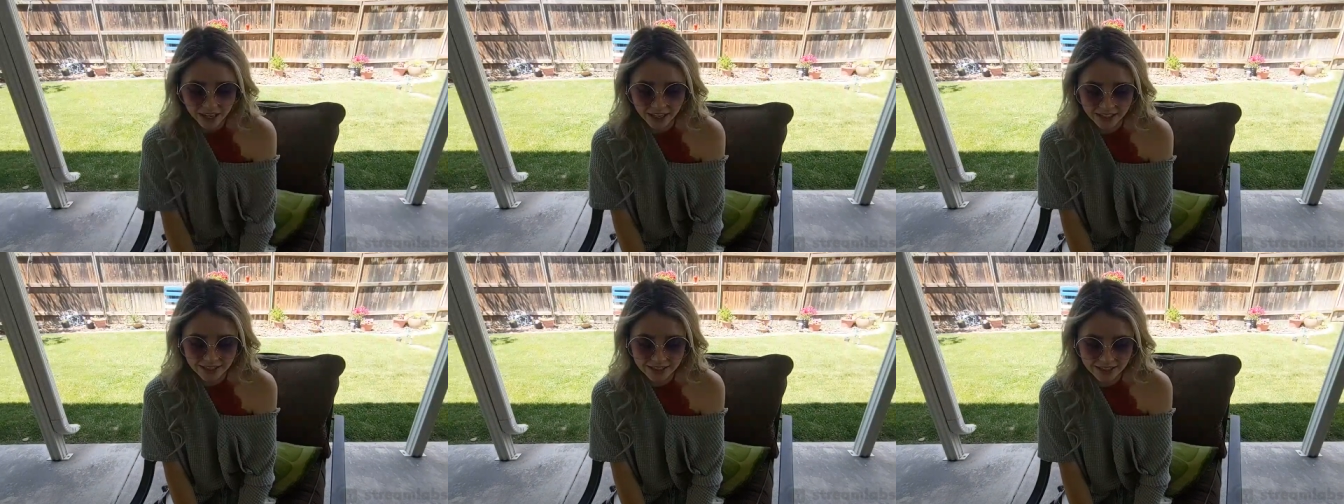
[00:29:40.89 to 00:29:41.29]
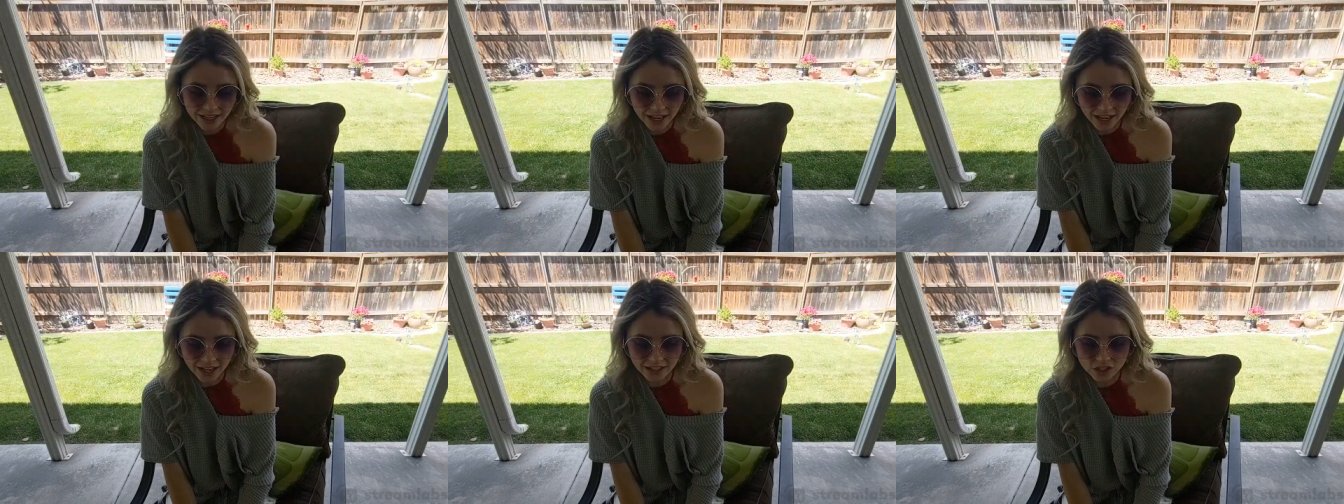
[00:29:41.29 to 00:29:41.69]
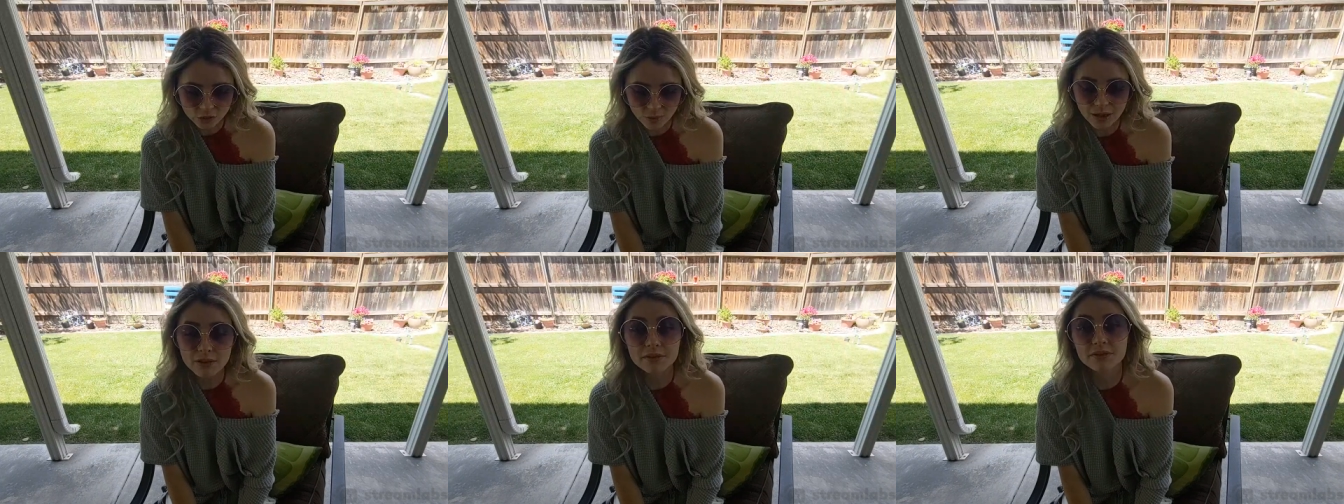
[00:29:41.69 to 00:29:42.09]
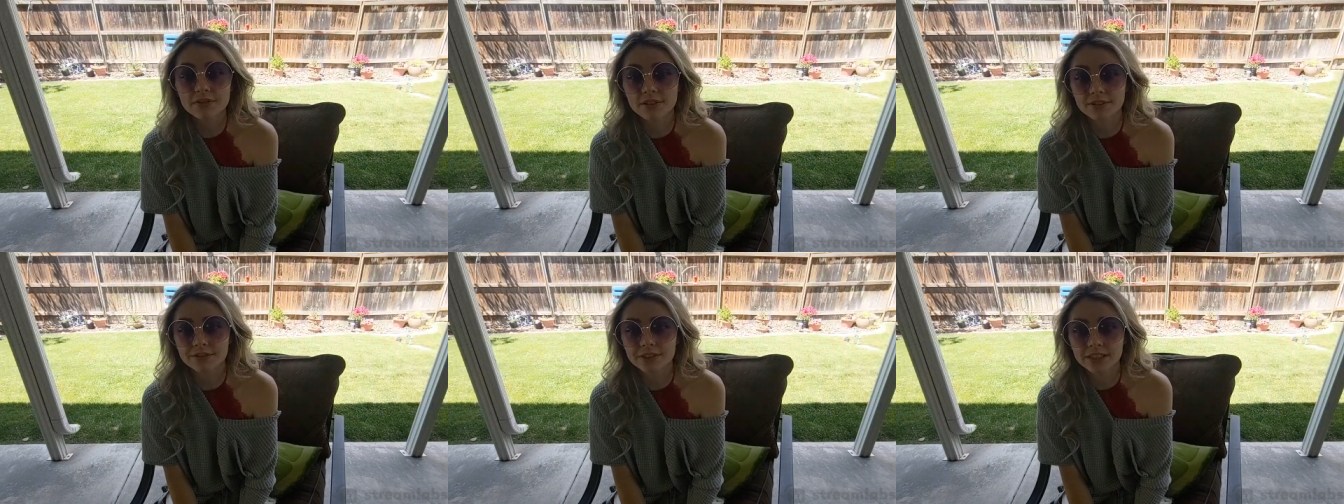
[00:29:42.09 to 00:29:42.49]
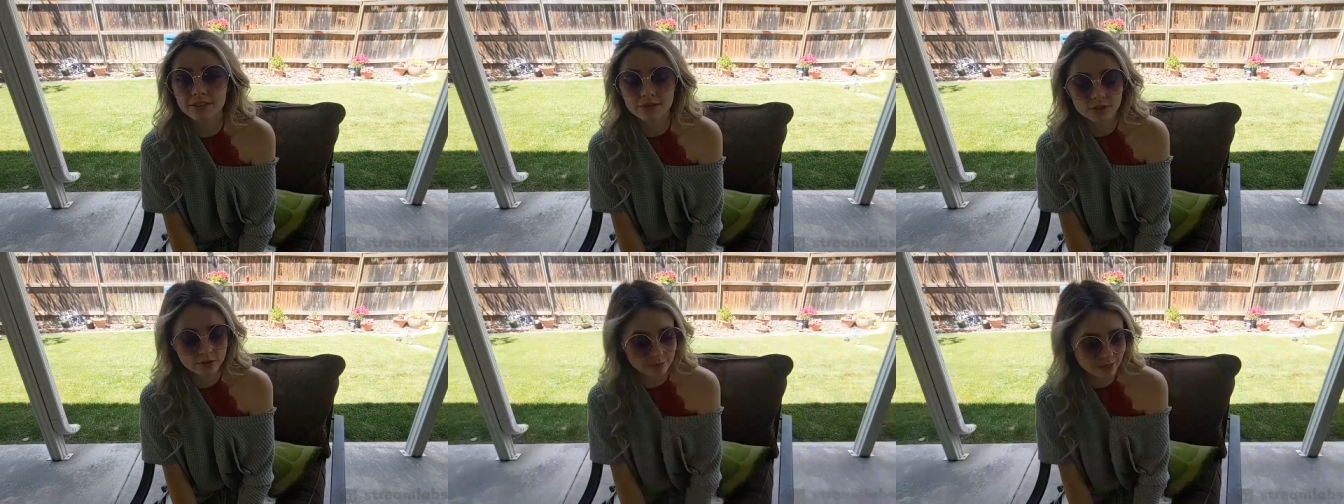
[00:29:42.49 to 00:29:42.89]
It's uh, twelve
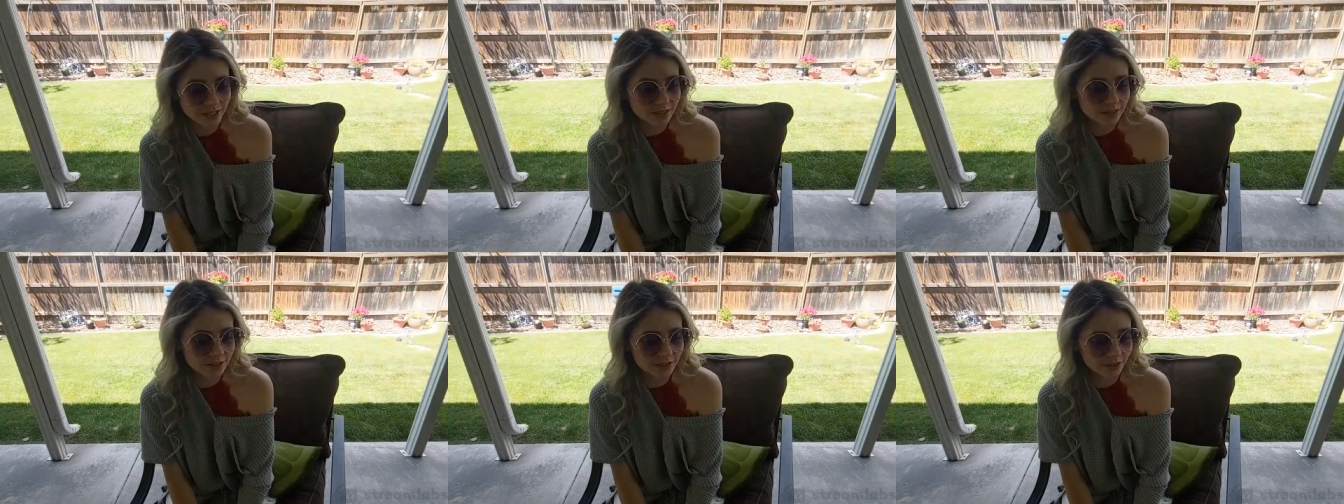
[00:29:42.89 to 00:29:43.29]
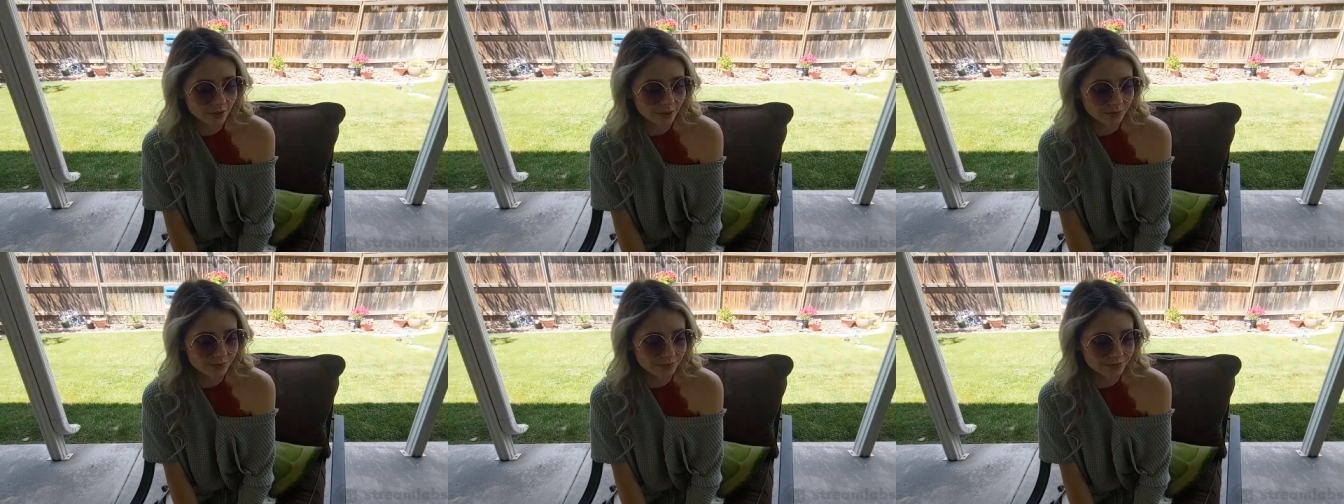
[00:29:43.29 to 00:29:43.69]
fifty for me, so